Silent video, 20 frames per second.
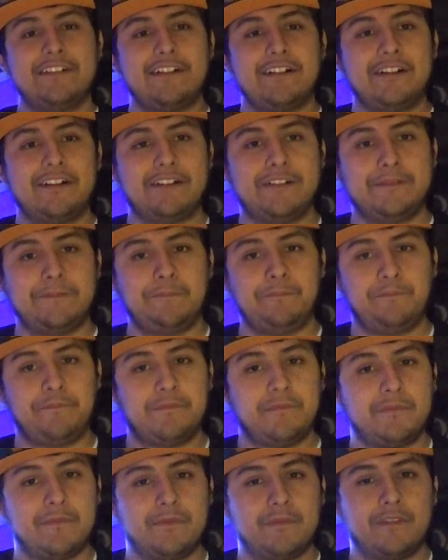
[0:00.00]
Um,
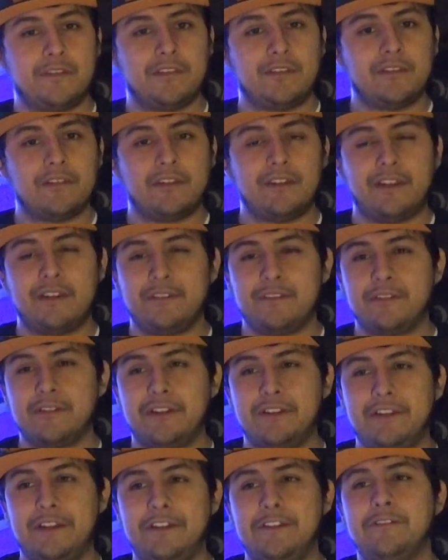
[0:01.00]
to
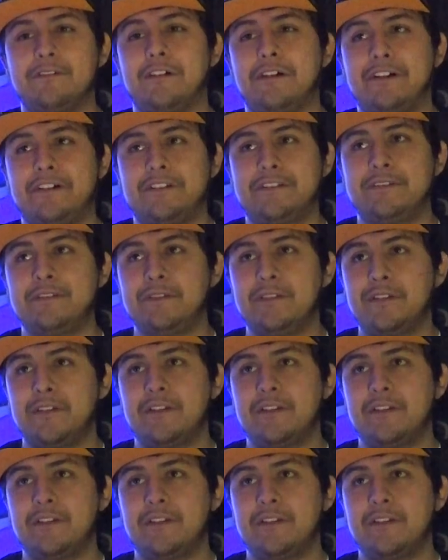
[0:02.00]
continue on,